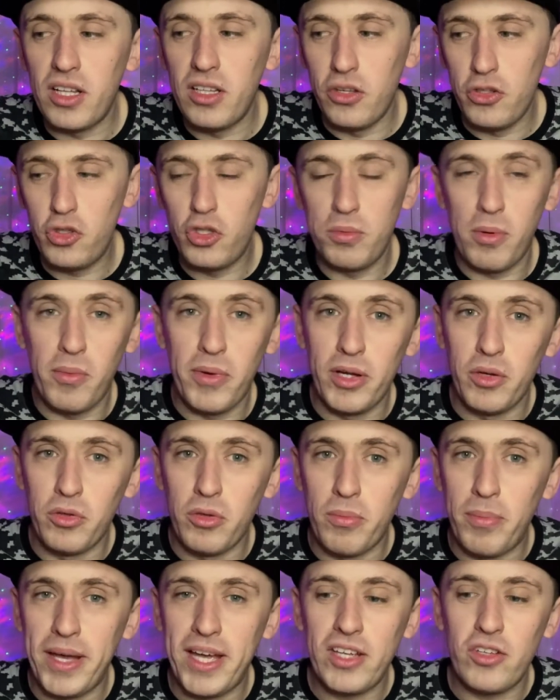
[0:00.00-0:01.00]
they strip away
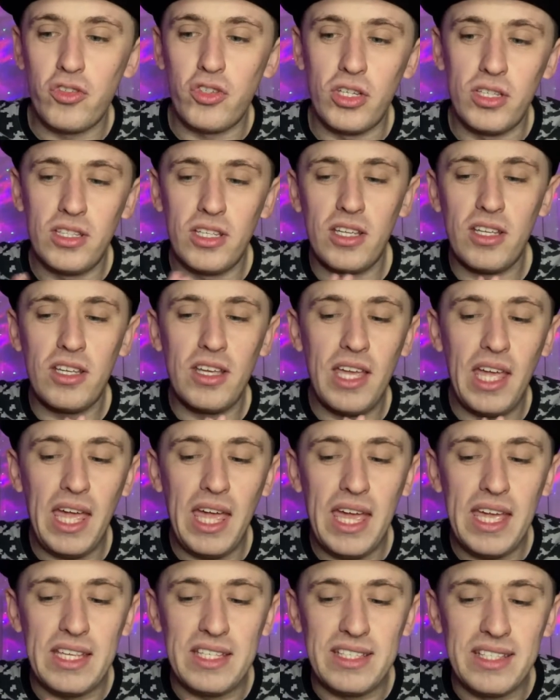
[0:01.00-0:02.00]
all the packaging
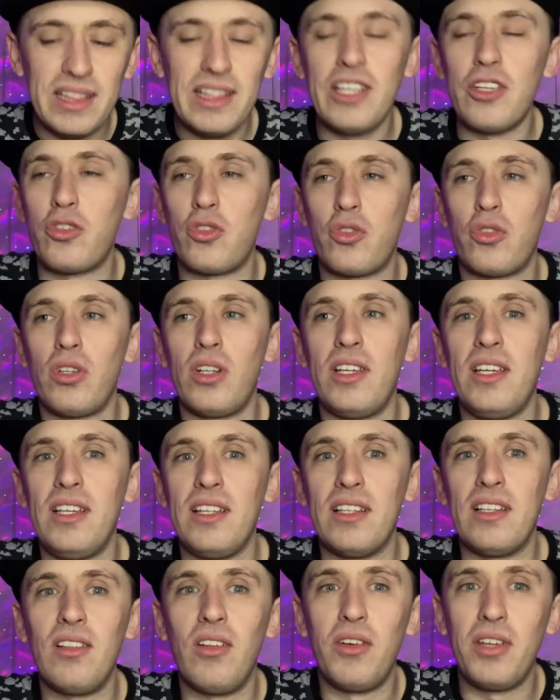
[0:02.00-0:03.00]
it's
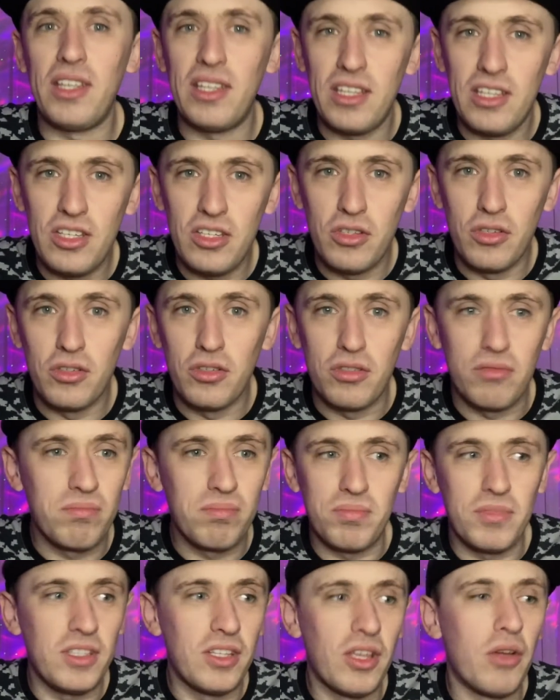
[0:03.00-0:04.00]
literally like your
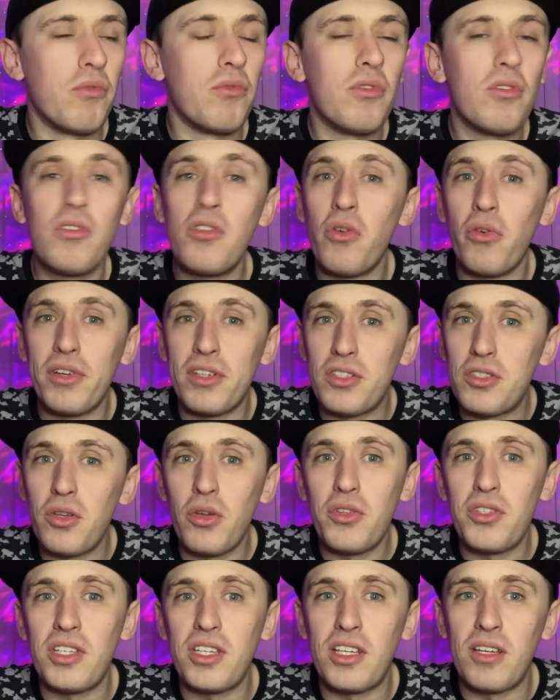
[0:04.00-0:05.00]
you know your
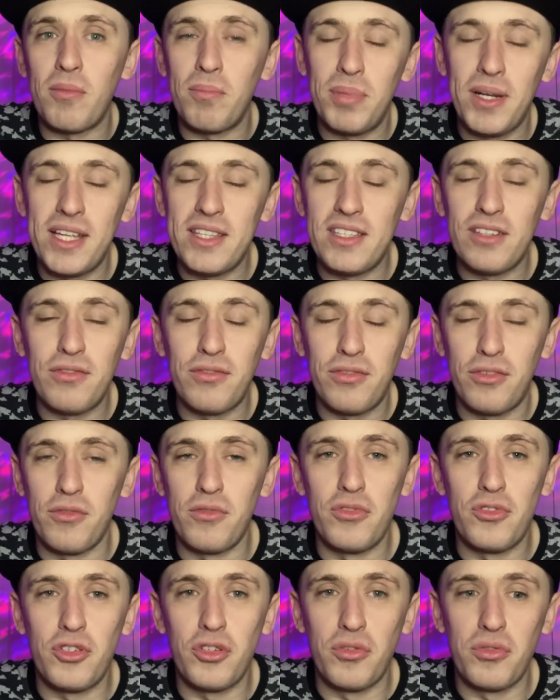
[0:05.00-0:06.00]
exotic blended
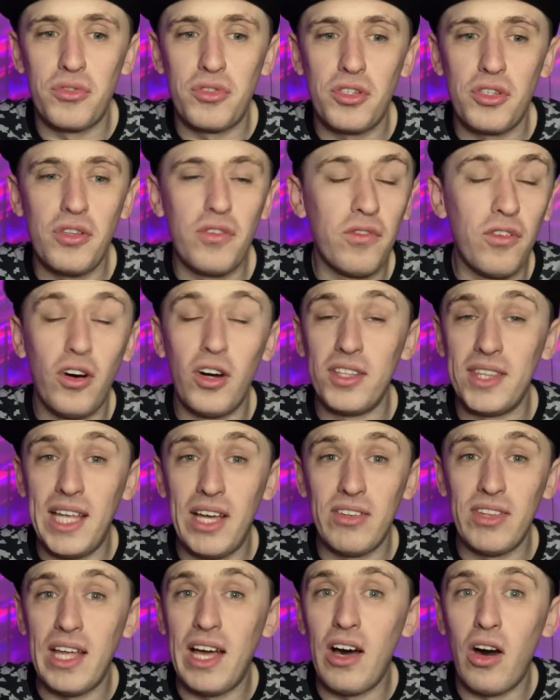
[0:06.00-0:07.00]
fruit juice you find
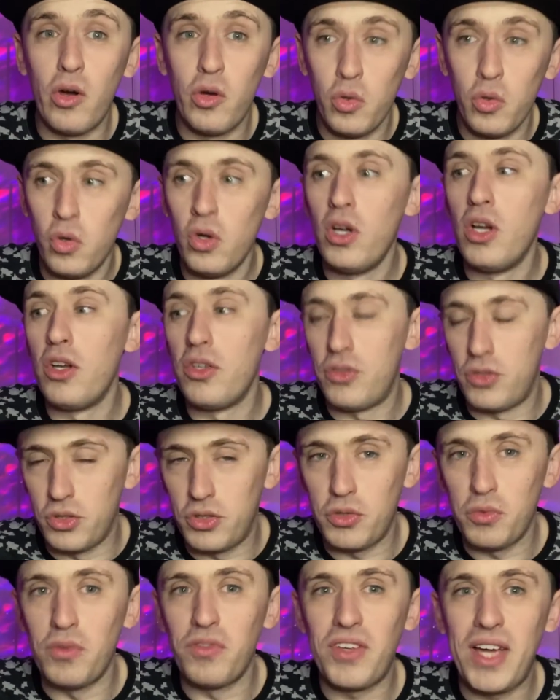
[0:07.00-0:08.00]
down that aisle
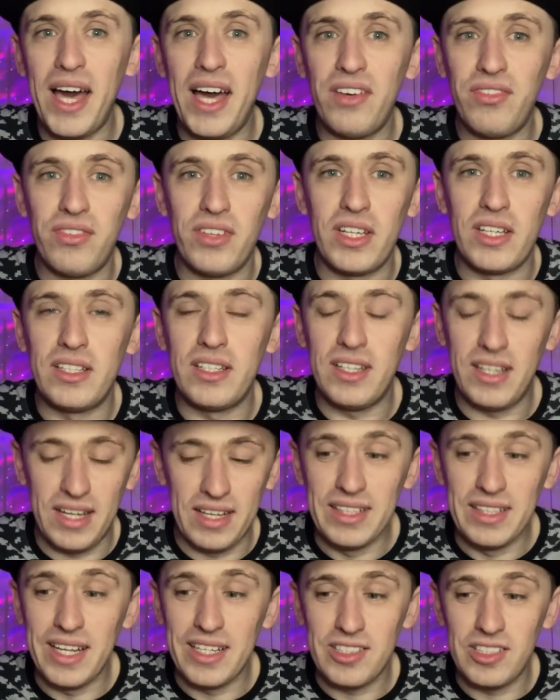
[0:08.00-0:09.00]
just with caffeine
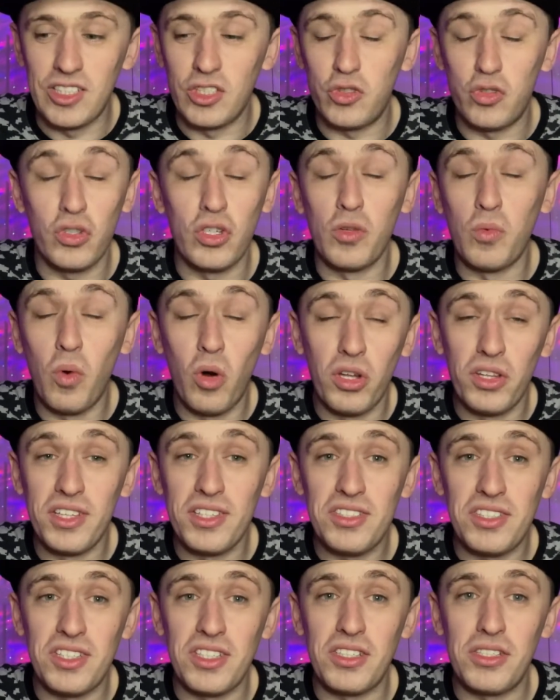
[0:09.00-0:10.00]
and that's literally what
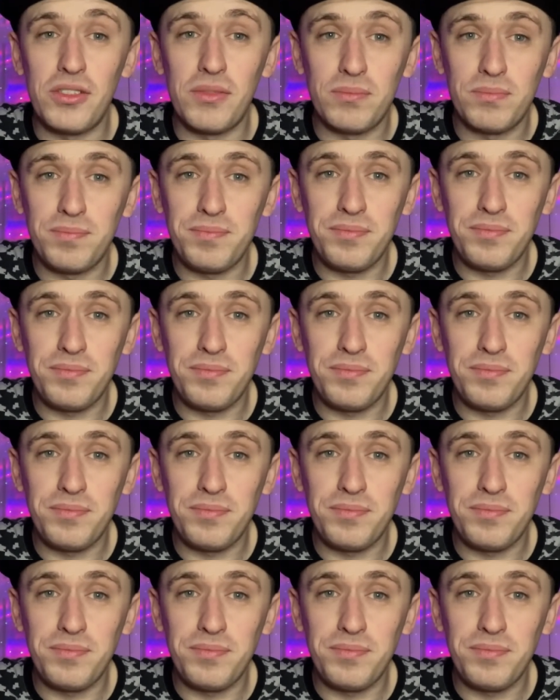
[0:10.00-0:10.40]
this is